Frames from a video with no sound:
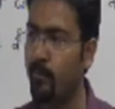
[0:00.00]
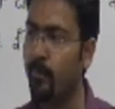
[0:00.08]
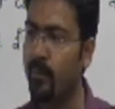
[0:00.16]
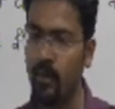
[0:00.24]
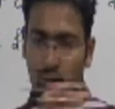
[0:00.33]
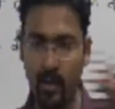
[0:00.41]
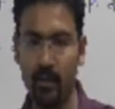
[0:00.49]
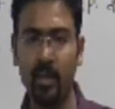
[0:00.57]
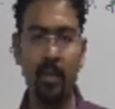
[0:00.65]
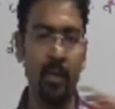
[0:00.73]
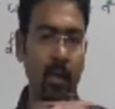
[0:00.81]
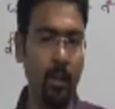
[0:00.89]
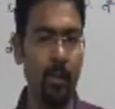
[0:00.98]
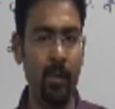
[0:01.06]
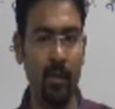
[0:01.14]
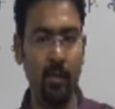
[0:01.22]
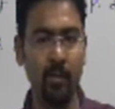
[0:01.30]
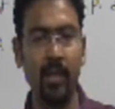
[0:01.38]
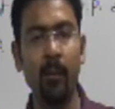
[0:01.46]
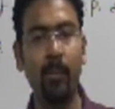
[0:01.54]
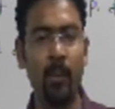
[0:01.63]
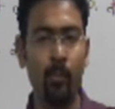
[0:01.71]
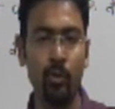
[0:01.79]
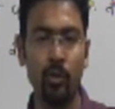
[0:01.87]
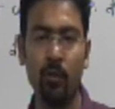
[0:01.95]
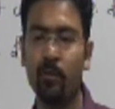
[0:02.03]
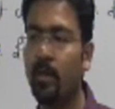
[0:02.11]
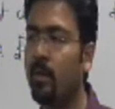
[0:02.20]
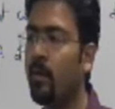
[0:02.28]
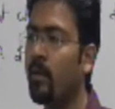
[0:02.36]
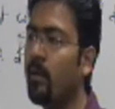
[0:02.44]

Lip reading: in the empty portion of the container,